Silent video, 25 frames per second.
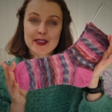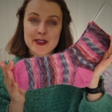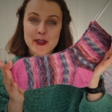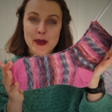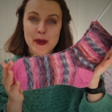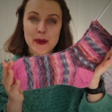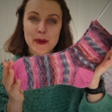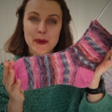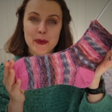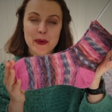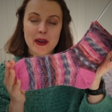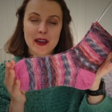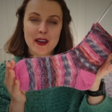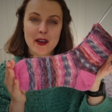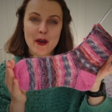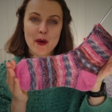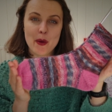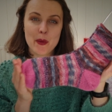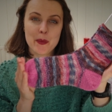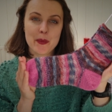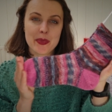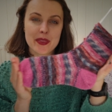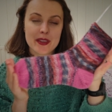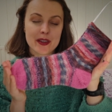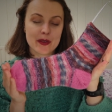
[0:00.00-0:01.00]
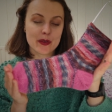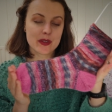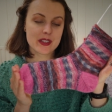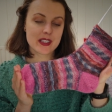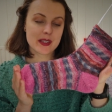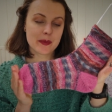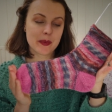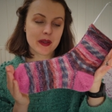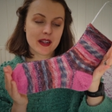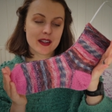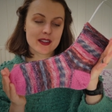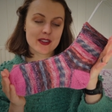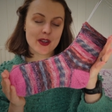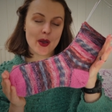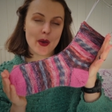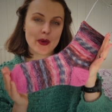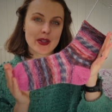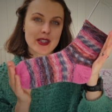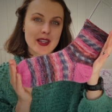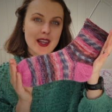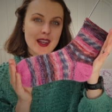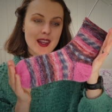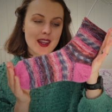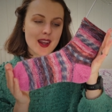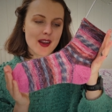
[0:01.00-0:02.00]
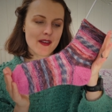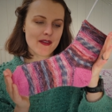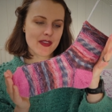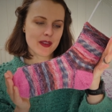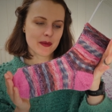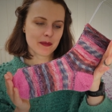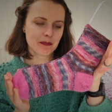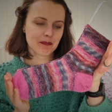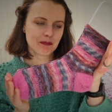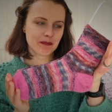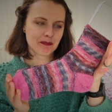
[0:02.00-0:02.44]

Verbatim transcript: So I hope the recipient is going to love them.